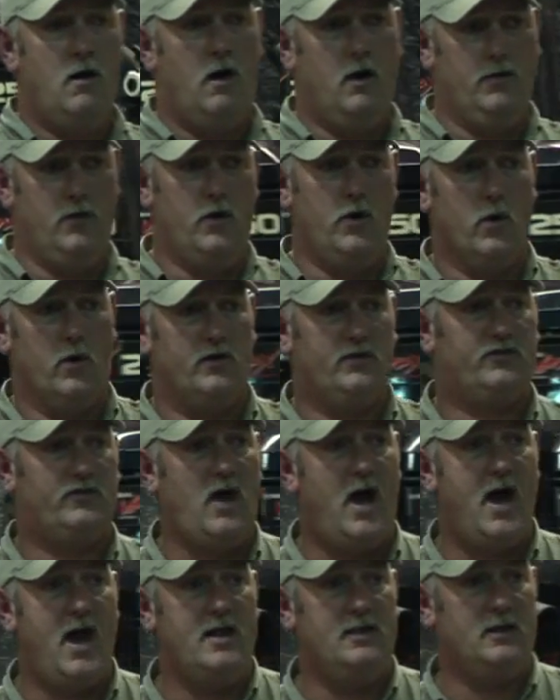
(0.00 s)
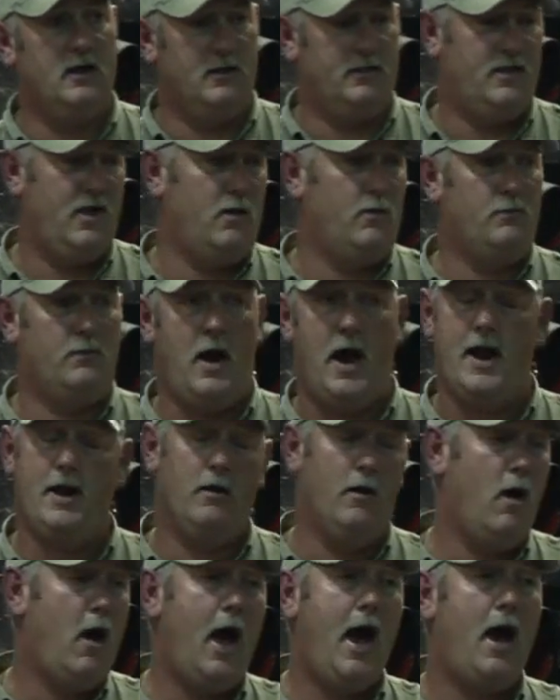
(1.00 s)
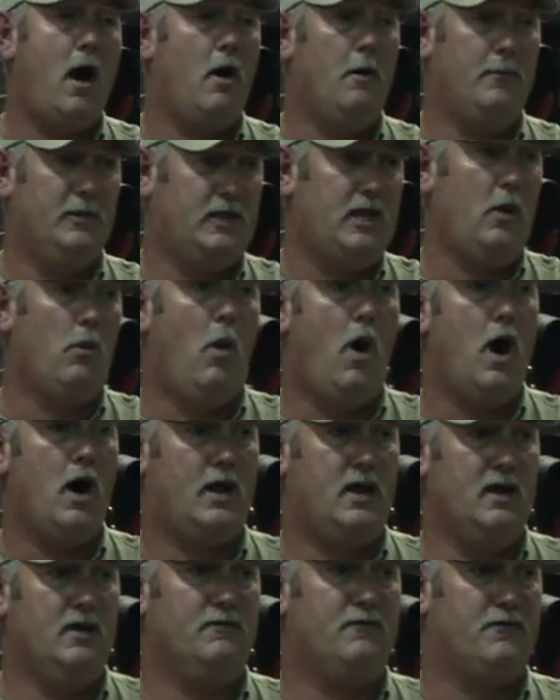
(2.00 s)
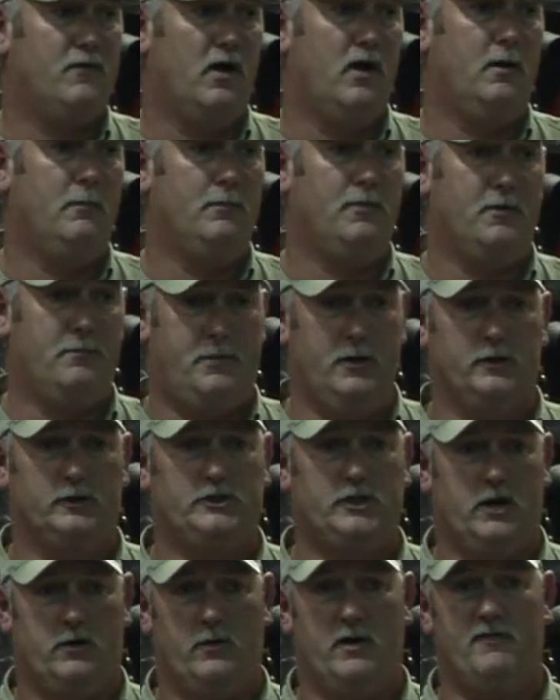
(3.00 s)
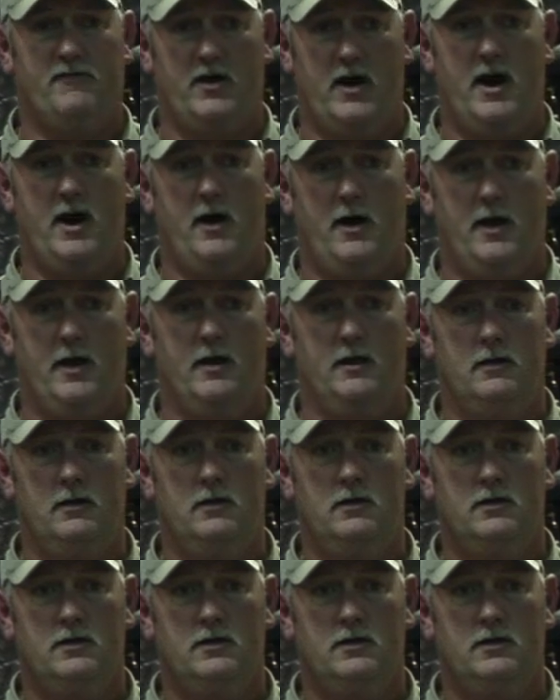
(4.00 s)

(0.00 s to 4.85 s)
on the north side, I don't know how, but they walk in from the Pilchuck River area.